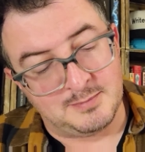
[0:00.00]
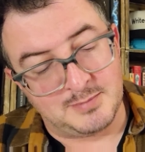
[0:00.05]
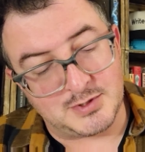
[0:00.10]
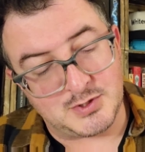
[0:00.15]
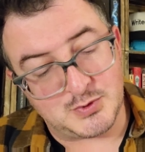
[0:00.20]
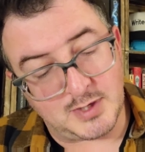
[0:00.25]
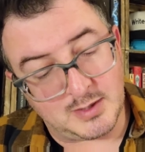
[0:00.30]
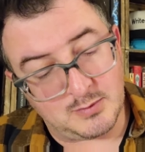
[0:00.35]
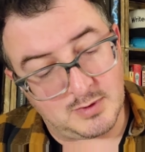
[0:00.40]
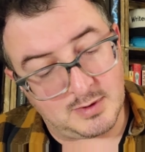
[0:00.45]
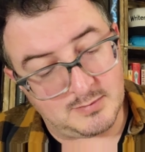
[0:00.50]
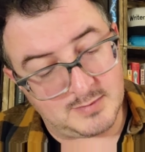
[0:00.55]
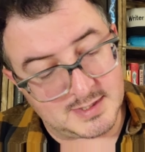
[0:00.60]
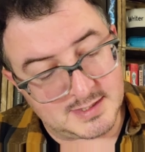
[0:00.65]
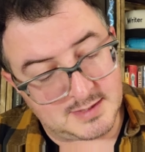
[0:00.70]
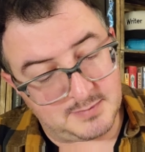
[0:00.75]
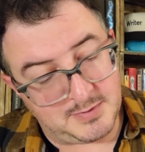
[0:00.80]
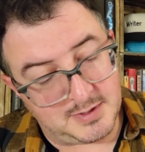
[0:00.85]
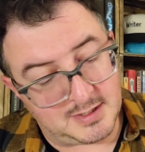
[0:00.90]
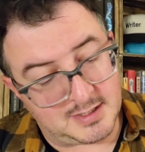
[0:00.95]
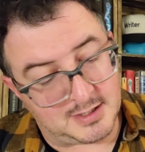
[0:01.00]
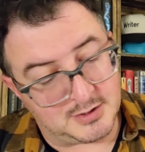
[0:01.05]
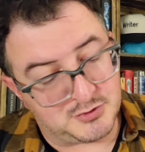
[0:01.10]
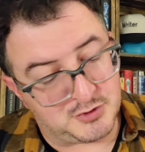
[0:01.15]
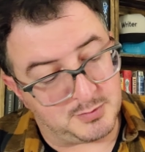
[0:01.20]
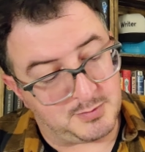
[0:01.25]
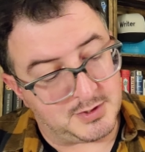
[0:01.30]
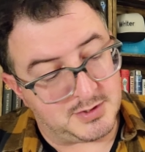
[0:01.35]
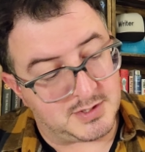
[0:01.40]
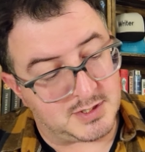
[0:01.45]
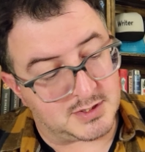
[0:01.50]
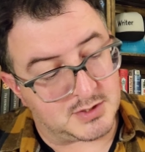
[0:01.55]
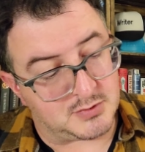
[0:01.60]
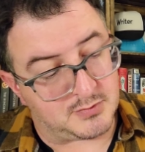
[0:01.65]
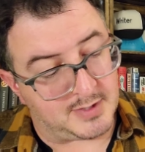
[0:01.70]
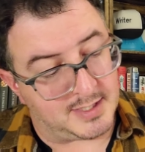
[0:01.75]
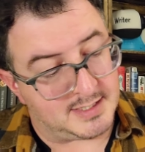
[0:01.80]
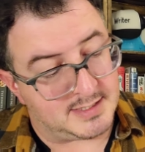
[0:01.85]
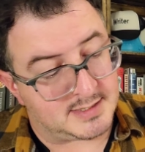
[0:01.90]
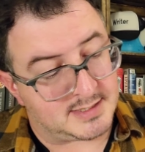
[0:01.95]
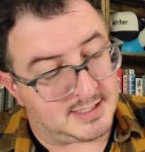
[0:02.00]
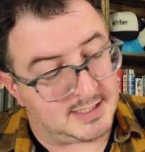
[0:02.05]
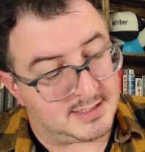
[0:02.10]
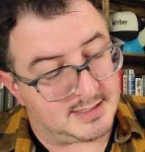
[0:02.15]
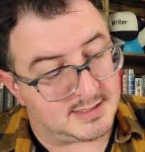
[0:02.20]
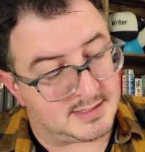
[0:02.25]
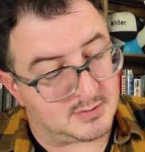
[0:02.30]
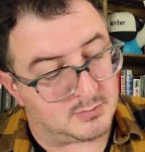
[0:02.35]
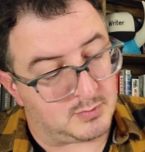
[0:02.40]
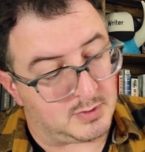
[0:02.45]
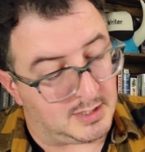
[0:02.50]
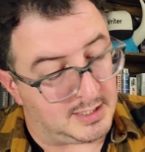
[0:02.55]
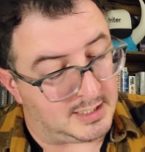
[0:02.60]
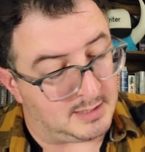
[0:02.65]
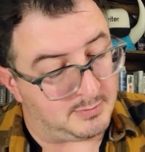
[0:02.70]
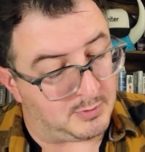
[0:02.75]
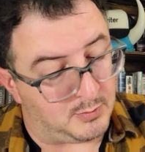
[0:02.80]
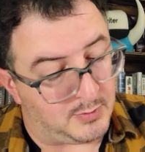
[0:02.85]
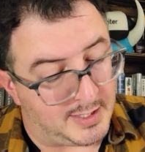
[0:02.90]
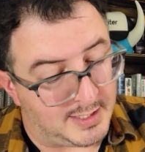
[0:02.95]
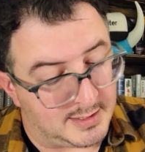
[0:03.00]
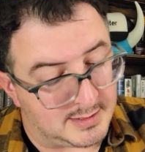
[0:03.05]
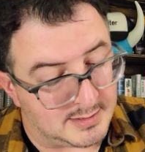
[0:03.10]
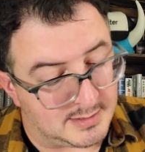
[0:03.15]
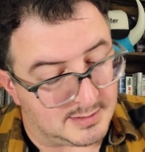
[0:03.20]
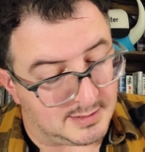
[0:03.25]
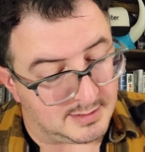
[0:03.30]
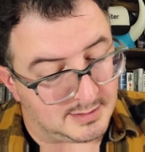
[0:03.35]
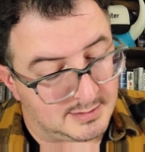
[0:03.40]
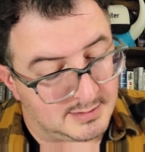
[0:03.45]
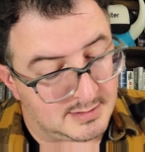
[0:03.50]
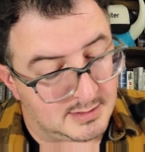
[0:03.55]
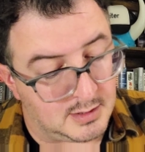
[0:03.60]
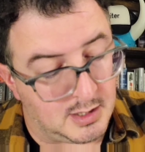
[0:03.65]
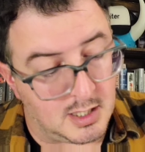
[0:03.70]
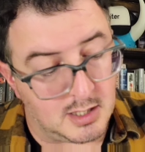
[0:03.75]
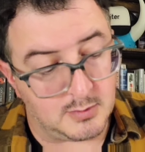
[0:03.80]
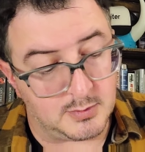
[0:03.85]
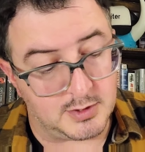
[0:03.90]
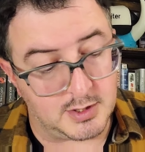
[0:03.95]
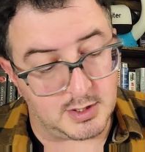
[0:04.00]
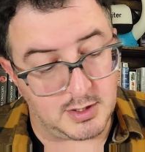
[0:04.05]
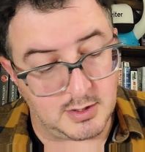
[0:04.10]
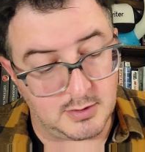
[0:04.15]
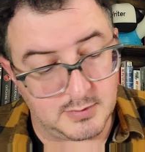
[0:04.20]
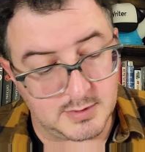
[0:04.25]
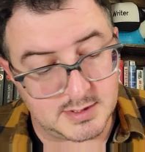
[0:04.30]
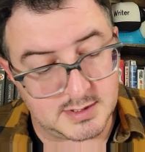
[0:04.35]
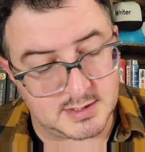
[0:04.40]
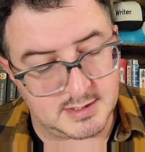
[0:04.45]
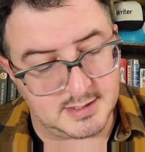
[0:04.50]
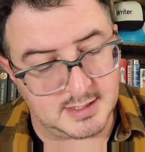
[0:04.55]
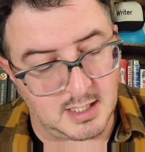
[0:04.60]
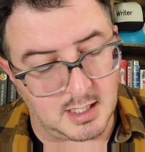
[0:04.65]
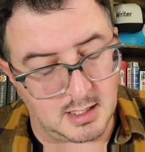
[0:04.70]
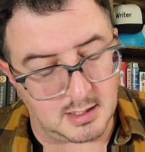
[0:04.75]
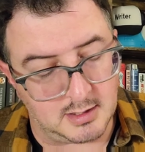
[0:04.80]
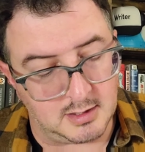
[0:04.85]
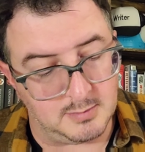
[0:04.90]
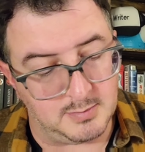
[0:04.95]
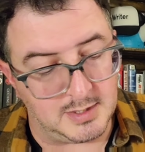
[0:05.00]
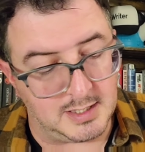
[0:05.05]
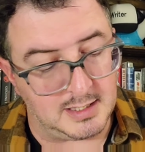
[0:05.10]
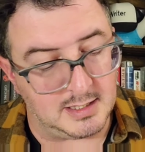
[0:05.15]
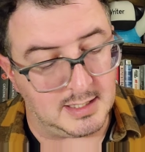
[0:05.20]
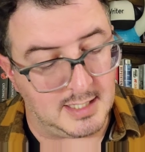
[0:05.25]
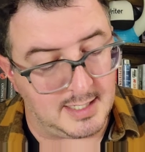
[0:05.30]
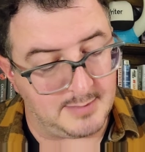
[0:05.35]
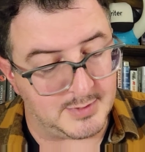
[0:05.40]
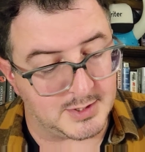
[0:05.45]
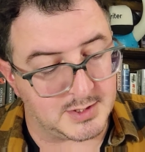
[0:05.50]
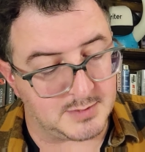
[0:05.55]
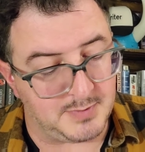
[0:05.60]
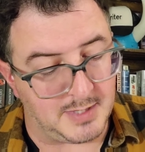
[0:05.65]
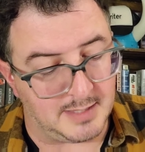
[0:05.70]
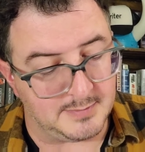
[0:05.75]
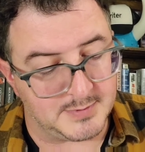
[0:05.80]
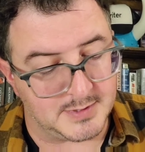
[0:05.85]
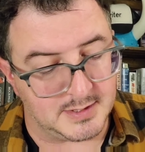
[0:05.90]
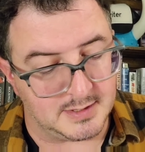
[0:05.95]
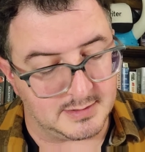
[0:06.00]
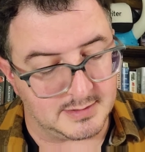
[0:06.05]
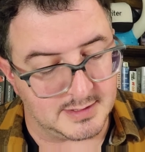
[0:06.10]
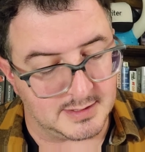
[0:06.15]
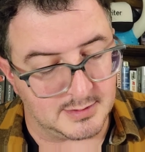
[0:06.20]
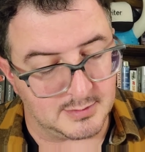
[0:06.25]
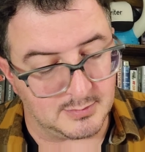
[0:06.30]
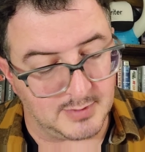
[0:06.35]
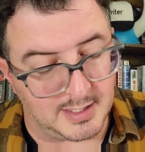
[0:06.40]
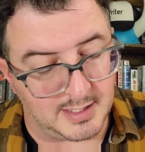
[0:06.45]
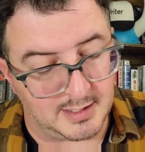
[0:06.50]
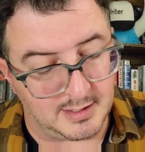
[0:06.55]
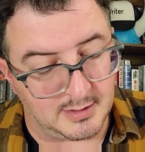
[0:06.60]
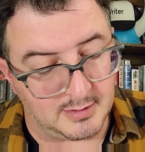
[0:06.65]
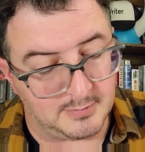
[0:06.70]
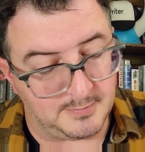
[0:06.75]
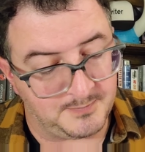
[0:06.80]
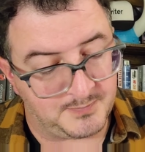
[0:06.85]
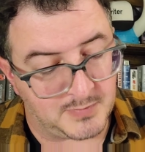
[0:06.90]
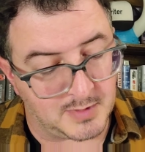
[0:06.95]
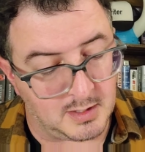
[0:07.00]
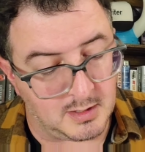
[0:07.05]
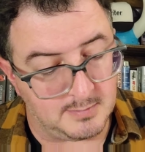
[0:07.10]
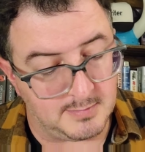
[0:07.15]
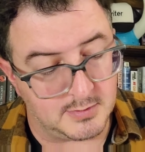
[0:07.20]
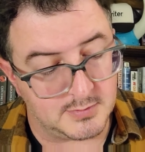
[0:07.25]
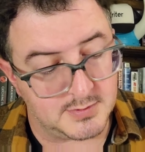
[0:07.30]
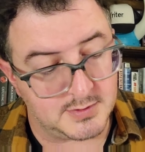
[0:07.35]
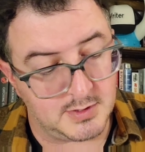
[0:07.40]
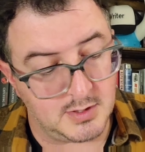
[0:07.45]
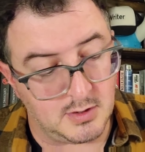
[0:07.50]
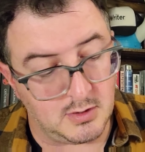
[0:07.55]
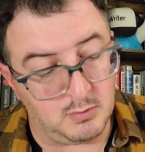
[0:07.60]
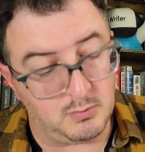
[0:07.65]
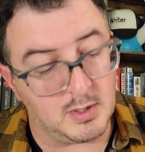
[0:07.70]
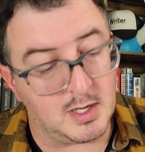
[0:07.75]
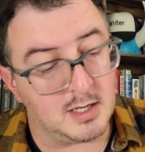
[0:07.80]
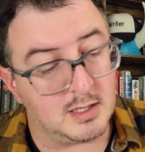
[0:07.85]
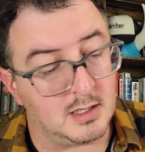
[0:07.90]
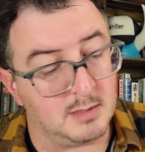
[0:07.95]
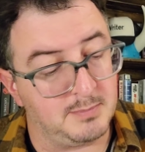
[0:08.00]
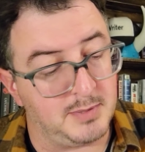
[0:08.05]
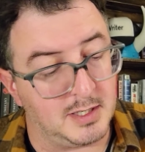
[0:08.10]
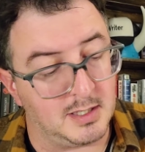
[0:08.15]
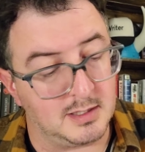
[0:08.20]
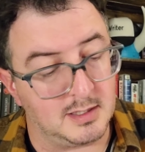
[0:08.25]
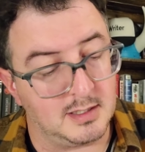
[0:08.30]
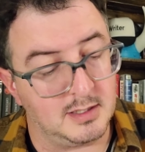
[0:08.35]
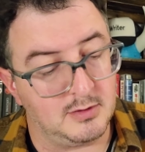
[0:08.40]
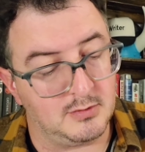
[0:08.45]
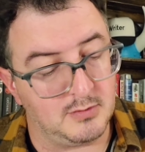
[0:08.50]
Between what must have been country music's greatest hits and relatable wedding songs, along with the newest and arguably lamest pop songs on the radio, almost no rock or punk